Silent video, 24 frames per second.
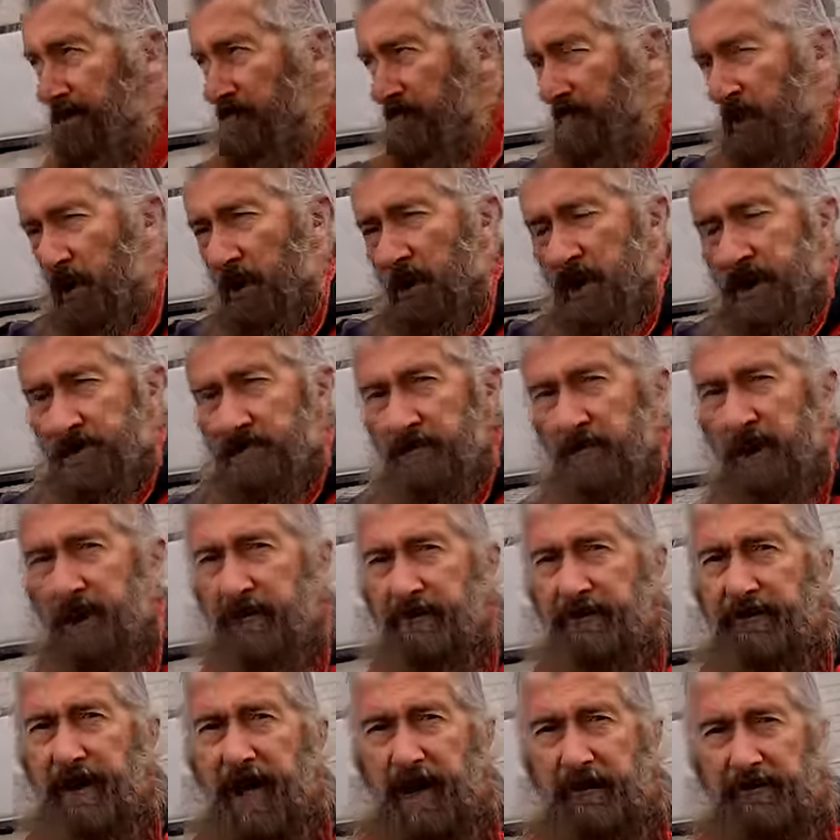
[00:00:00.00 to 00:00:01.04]
nice
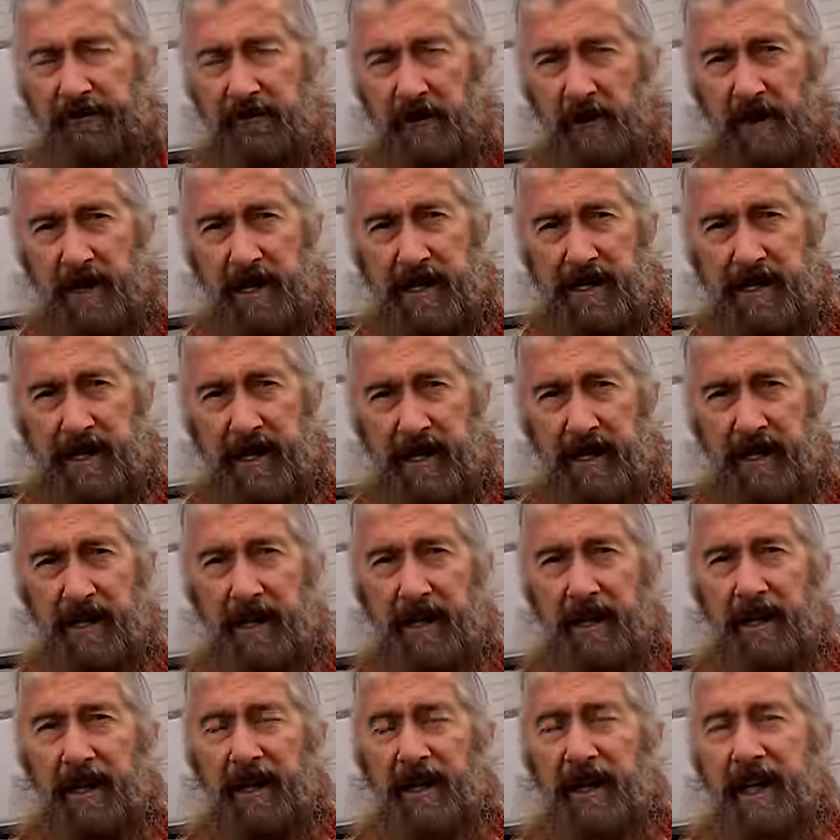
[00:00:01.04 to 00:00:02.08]
big fat freezer
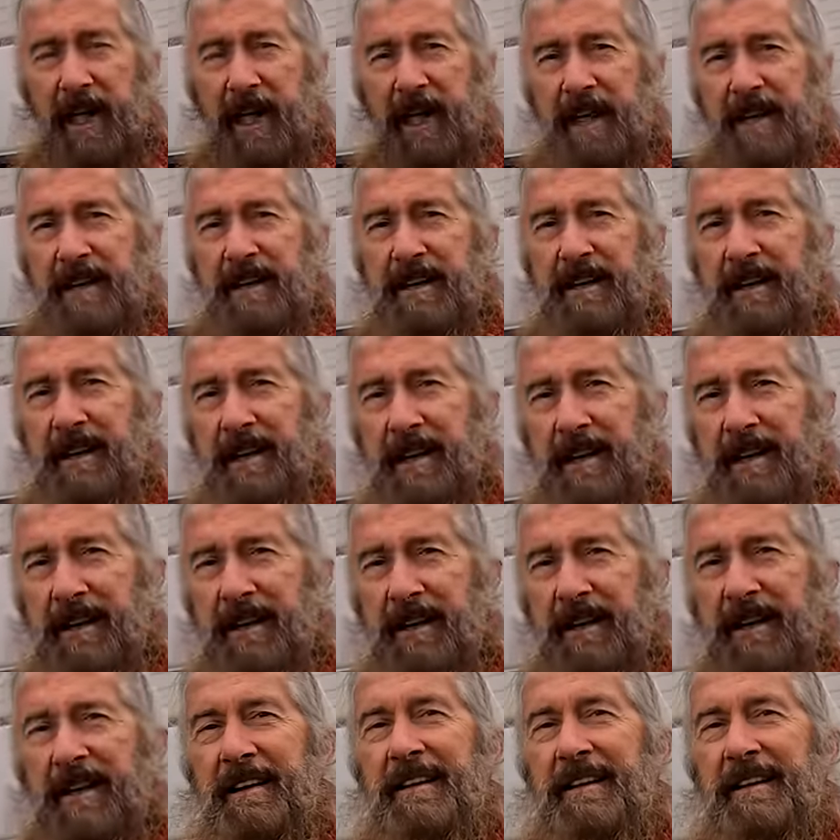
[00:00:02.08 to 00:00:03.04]
and uh,